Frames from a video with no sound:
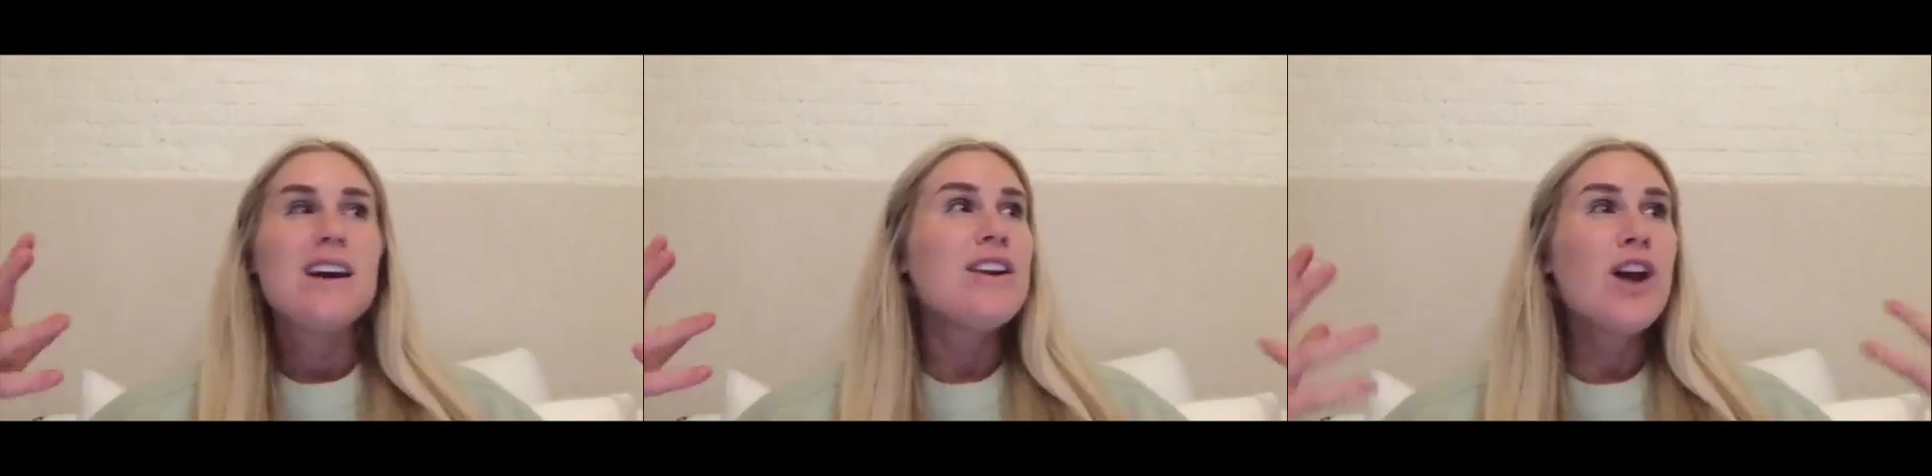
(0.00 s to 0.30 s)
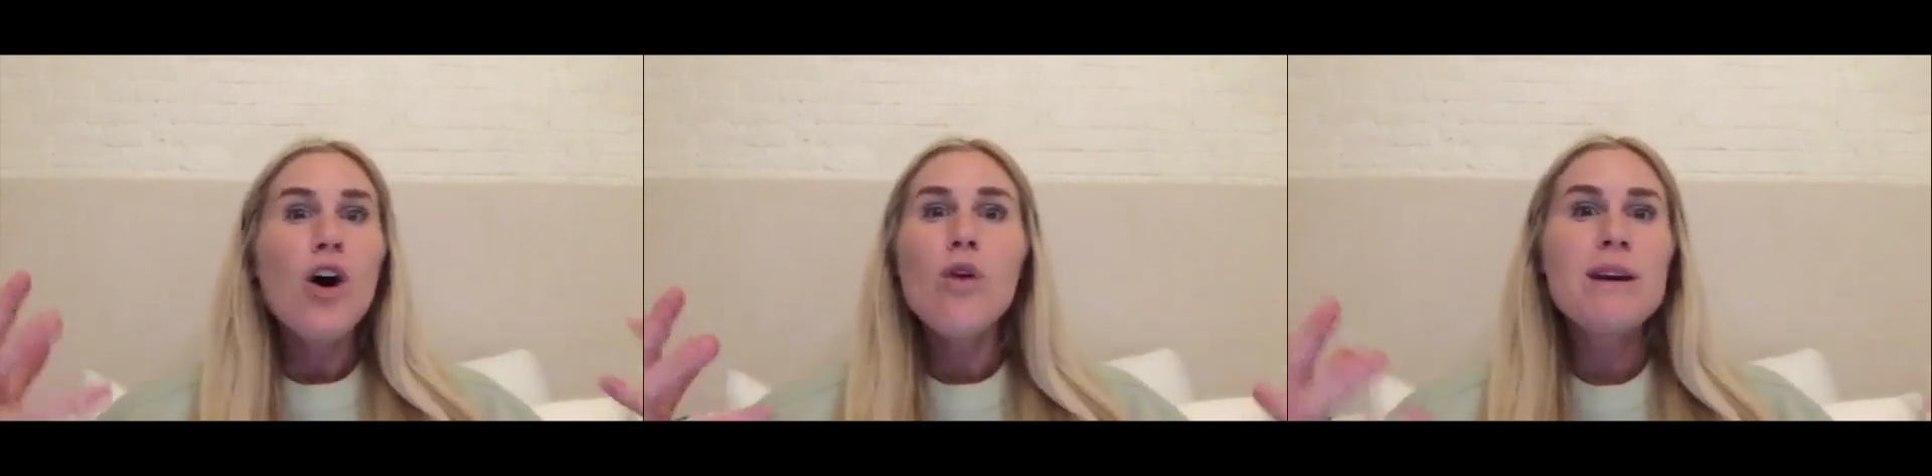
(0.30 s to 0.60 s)

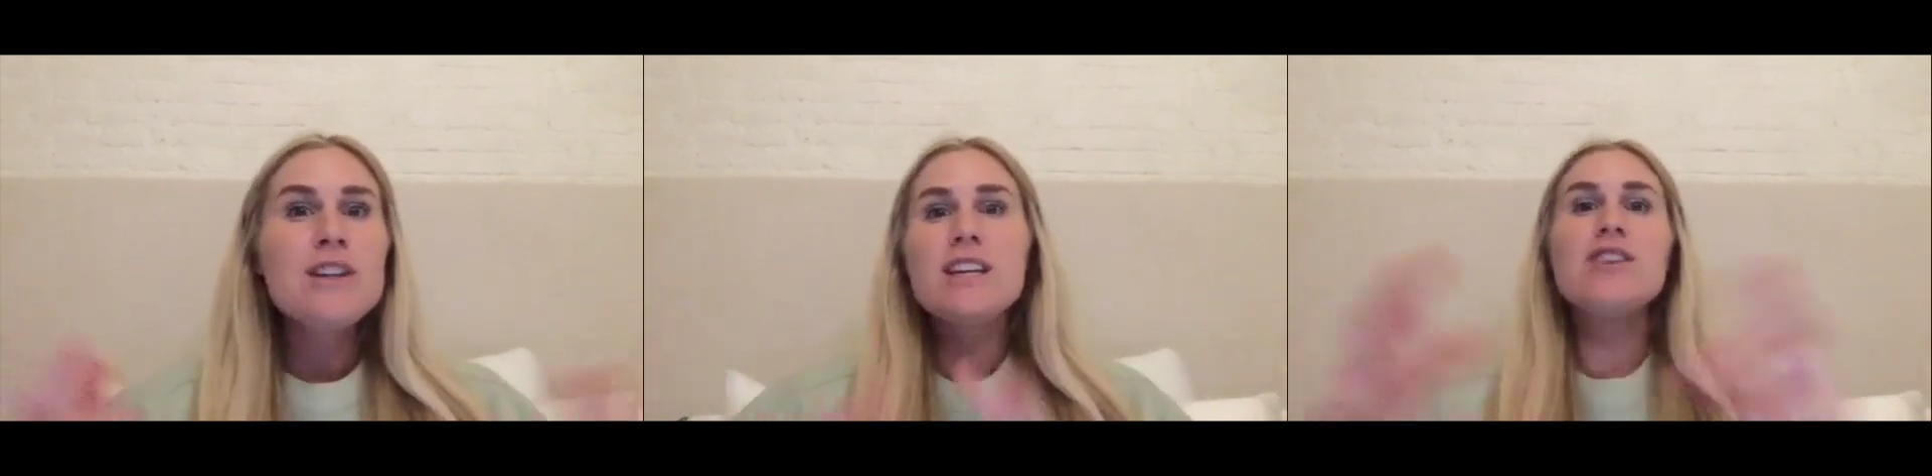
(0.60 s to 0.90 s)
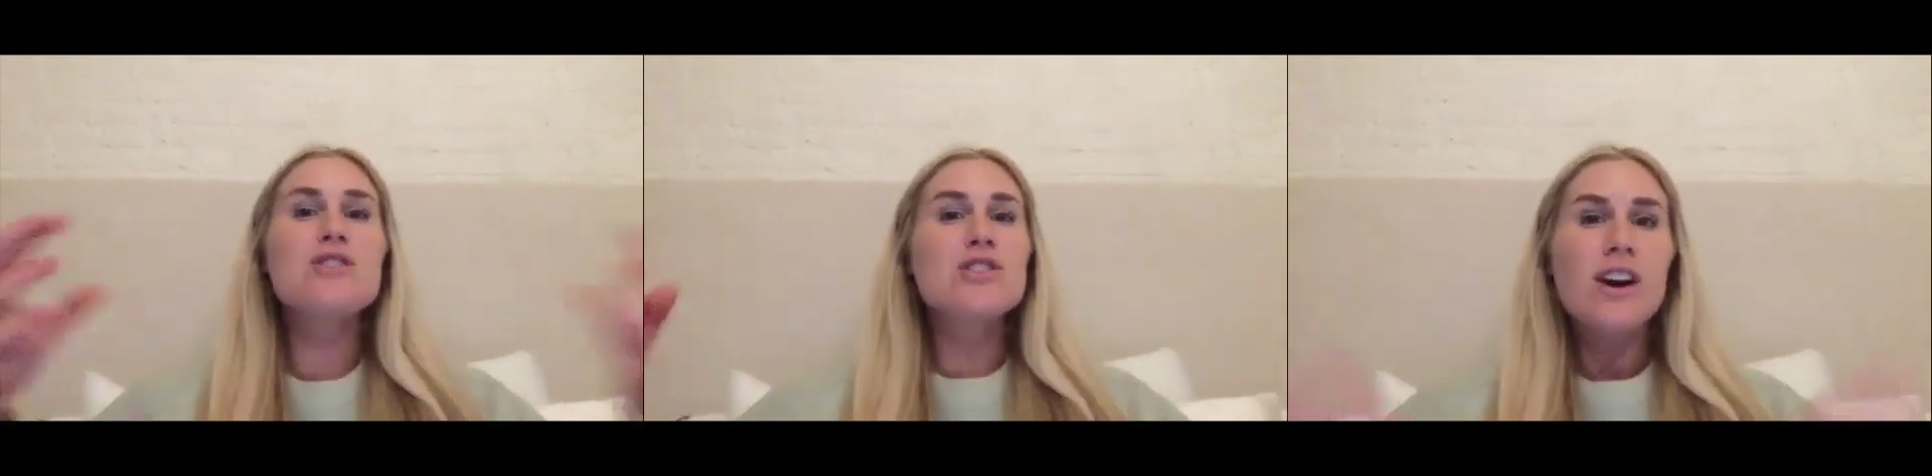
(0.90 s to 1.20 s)
no, bitch, like
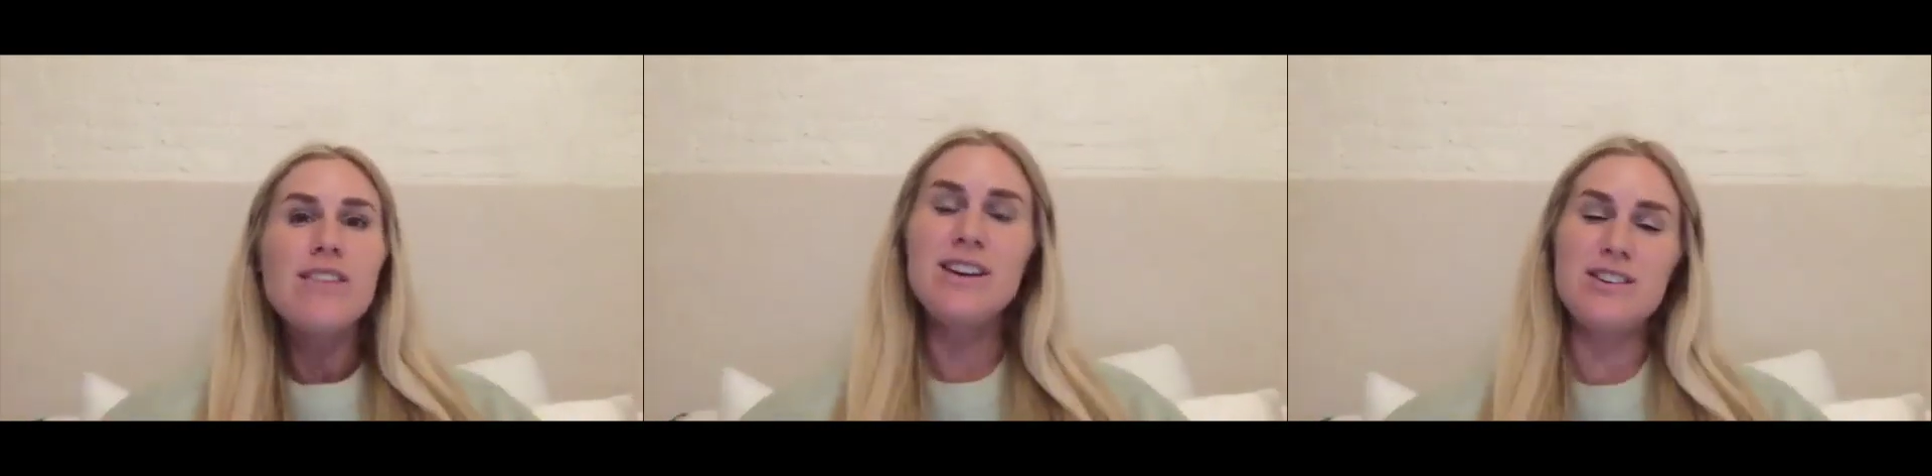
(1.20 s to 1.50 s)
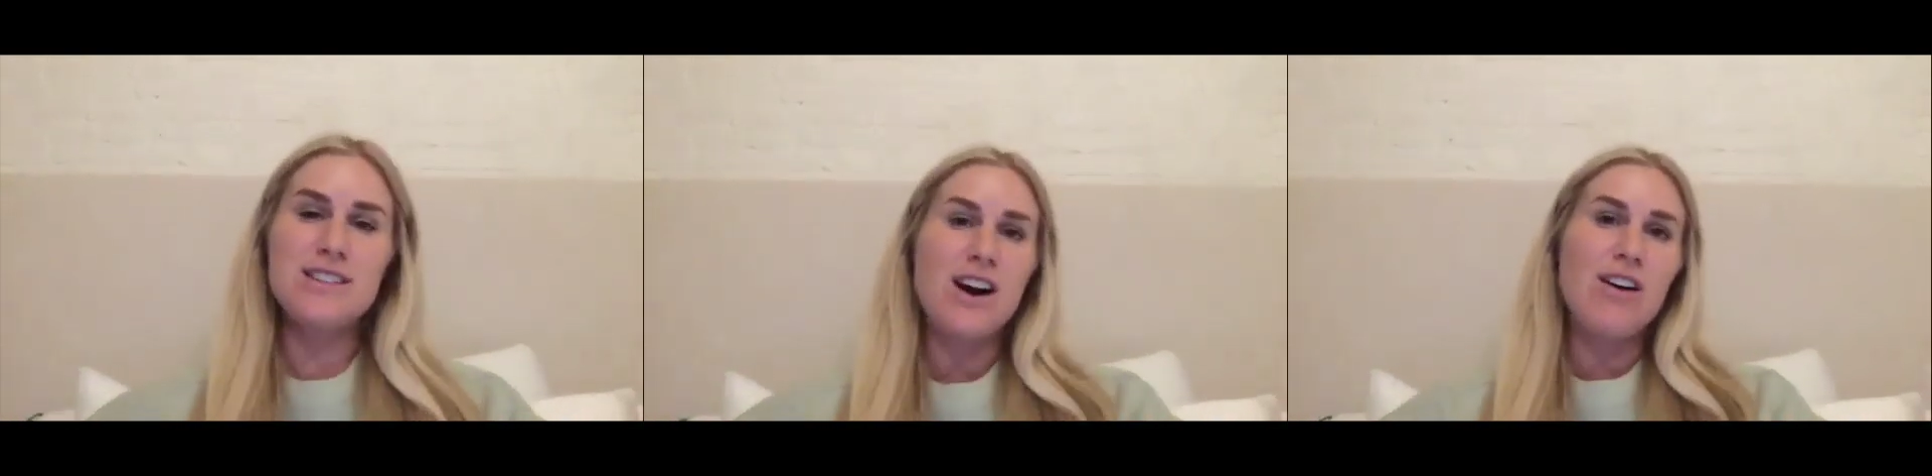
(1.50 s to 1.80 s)
you're starving
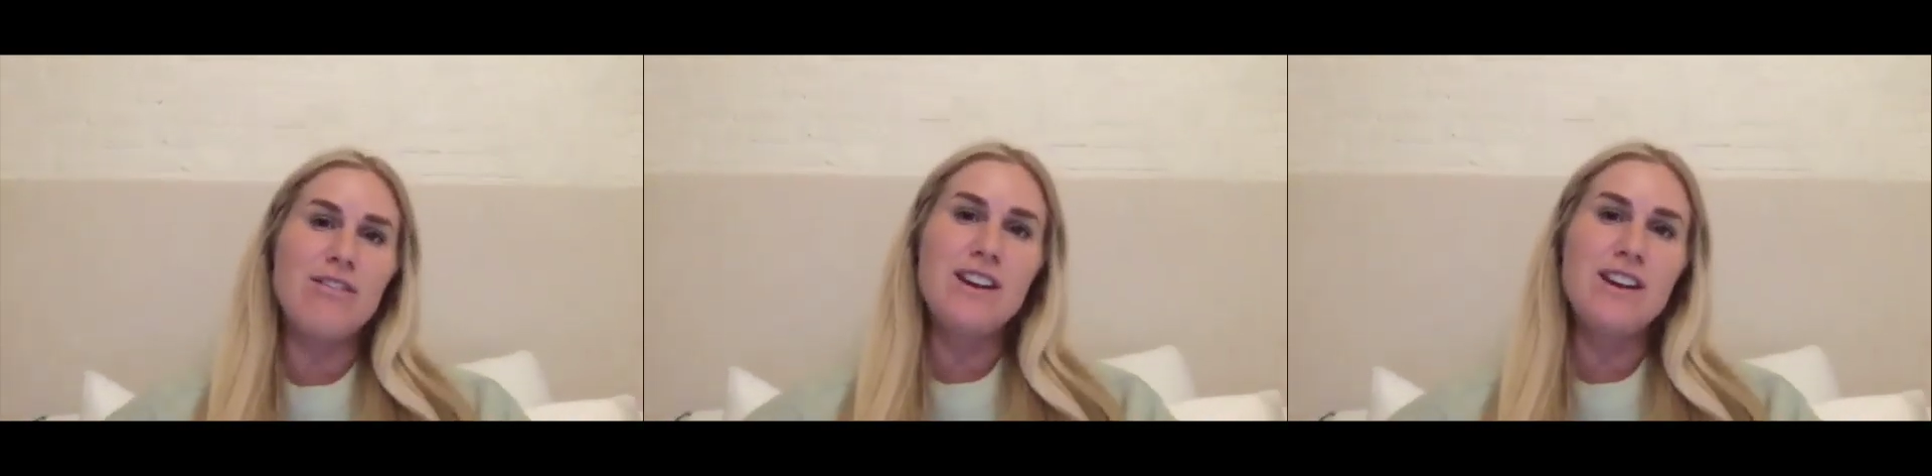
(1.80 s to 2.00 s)
yourself,